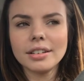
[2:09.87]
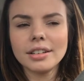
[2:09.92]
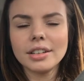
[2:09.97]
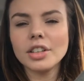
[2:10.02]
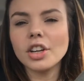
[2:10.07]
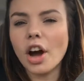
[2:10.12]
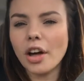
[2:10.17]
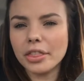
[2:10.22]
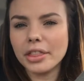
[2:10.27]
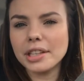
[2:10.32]

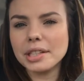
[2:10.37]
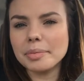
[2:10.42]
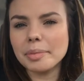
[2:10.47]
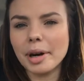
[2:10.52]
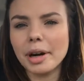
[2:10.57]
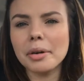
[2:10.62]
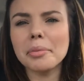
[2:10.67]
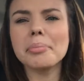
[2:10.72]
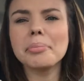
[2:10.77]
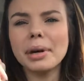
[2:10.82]
Not this
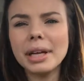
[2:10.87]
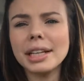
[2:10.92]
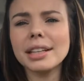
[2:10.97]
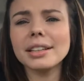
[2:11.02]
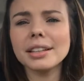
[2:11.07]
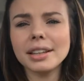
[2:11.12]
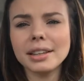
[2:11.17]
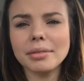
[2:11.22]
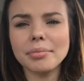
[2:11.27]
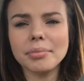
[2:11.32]
part, but
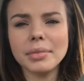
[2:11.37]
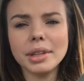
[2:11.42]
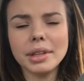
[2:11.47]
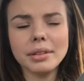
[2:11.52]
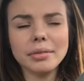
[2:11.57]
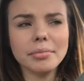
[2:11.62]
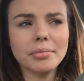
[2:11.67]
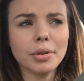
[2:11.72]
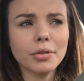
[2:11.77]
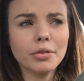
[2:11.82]

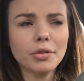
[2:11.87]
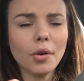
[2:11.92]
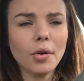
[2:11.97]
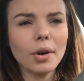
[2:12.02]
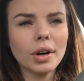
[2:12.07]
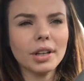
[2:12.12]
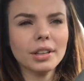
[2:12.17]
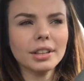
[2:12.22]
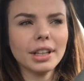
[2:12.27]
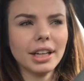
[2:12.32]

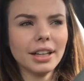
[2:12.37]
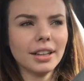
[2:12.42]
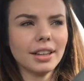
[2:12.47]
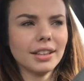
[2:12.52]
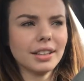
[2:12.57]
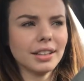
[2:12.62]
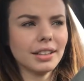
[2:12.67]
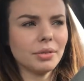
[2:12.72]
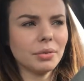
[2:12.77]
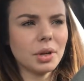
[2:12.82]
before, like
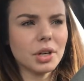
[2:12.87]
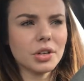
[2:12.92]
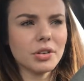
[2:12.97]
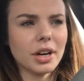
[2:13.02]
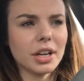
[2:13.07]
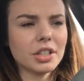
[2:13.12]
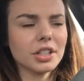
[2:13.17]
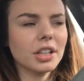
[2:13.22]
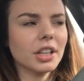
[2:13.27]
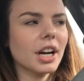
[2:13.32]
the One
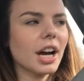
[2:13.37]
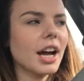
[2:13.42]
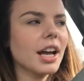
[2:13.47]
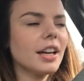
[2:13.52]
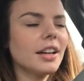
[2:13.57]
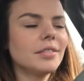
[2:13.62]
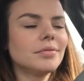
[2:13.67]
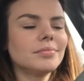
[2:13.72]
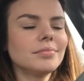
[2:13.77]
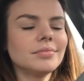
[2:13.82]
Direction guy
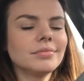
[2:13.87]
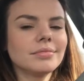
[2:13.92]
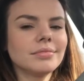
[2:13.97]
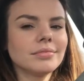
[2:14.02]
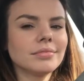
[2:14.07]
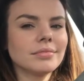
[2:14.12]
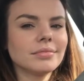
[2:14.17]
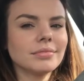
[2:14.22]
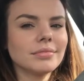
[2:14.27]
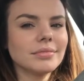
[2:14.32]

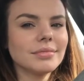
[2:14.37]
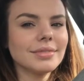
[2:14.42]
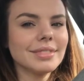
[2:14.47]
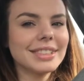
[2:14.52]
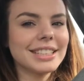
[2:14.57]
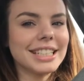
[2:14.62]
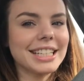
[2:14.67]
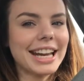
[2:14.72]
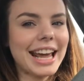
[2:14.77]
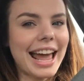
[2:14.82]

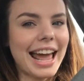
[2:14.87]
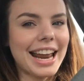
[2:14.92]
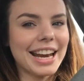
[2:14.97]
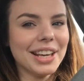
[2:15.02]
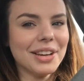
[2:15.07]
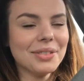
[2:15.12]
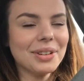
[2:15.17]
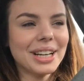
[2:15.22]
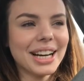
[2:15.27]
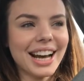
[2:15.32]
did
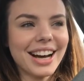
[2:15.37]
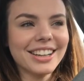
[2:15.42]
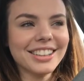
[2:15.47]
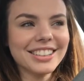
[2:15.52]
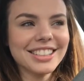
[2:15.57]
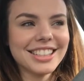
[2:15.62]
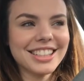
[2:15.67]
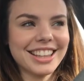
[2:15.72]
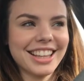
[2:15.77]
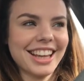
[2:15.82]
anyone else
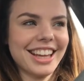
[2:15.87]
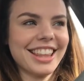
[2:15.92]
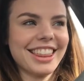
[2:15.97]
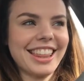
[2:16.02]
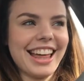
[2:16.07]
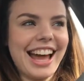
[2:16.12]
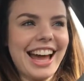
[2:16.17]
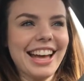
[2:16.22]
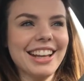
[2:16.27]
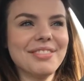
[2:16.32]
think
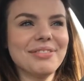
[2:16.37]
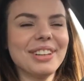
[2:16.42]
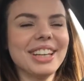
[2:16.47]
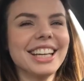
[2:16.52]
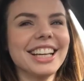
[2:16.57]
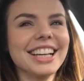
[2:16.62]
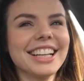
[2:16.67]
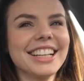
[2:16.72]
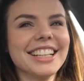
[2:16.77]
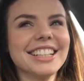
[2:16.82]
that?
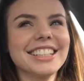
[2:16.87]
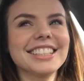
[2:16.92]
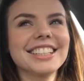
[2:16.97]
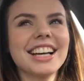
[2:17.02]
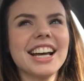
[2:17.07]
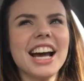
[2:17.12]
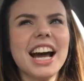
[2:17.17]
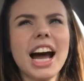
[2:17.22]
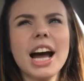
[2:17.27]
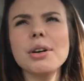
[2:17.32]
Because
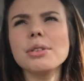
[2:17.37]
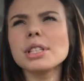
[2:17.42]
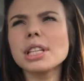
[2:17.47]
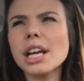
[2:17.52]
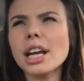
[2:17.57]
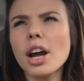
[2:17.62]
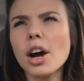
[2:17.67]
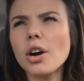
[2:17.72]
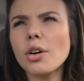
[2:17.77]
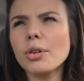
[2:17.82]
I was like,
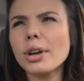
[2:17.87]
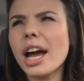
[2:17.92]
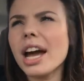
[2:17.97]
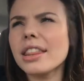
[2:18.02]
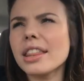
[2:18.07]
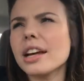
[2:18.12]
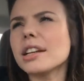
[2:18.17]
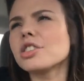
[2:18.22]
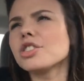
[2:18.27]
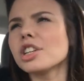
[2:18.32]
oh yeah,
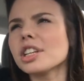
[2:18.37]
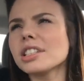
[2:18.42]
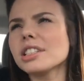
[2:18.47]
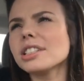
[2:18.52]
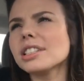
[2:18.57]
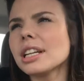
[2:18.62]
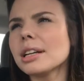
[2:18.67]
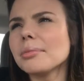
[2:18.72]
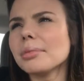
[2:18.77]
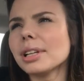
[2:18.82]
that Justin
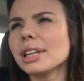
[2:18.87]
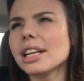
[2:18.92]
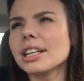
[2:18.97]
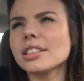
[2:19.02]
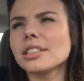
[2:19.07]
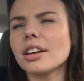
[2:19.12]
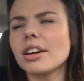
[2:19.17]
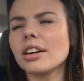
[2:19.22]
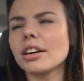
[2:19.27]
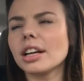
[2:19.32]
Timberlake
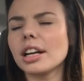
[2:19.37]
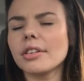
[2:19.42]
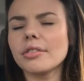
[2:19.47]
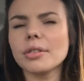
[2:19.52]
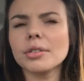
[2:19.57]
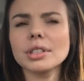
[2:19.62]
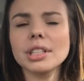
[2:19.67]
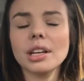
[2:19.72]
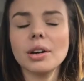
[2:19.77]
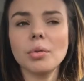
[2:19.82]
song. And
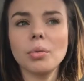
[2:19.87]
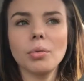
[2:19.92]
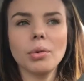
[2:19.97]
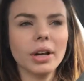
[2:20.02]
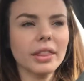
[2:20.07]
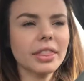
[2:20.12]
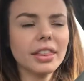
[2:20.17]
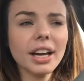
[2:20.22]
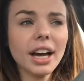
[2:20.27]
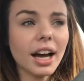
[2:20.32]
everyone's like, what
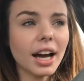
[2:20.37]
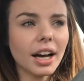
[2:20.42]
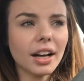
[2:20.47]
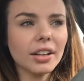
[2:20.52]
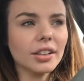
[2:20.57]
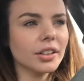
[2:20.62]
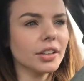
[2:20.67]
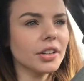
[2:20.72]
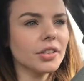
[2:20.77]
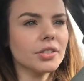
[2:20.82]
the hell
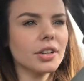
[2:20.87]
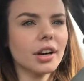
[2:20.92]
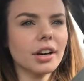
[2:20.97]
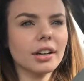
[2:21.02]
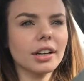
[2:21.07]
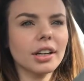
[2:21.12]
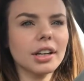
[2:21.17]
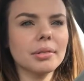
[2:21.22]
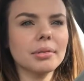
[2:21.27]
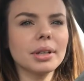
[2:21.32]
are you
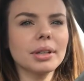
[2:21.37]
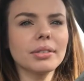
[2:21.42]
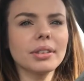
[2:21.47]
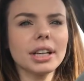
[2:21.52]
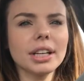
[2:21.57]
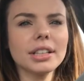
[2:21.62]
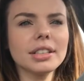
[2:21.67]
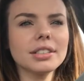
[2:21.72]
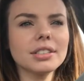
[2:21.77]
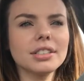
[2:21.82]
talking about? That
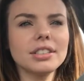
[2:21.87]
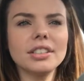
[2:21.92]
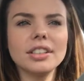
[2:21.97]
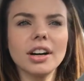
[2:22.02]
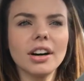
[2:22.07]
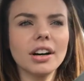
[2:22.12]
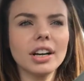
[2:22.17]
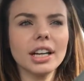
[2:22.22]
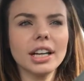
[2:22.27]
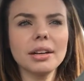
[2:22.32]
is
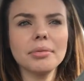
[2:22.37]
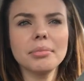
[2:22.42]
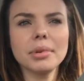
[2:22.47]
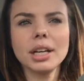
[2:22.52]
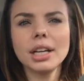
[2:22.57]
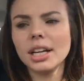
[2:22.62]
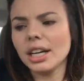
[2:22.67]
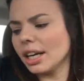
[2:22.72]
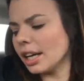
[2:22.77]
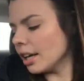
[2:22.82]
not him.
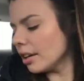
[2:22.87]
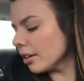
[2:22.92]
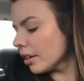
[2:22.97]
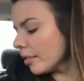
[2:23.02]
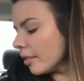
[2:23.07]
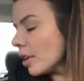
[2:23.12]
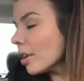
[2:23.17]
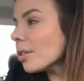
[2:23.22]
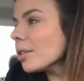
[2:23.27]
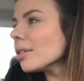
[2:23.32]
I don't even
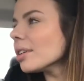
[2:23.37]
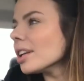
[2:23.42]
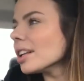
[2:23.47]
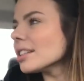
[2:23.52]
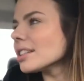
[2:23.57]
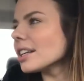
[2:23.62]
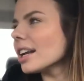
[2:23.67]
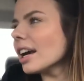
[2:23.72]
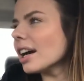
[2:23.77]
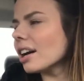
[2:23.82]
know who it is
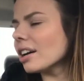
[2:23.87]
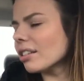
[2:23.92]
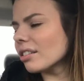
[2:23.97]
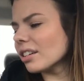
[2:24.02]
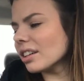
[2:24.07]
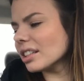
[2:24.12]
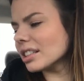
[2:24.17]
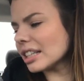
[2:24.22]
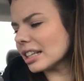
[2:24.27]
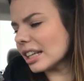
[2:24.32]
now.
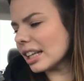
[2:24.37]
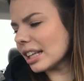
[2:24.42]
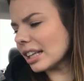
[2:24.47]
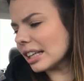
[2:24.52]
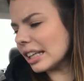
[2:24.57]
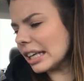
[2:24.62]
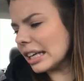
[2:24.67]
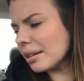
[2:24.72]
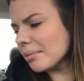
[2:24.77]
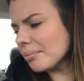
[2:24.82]
Is it like
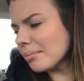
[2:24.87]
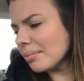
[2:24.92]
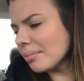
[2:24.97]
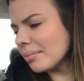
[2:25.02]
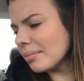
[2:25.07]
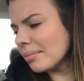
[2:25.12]
Liam?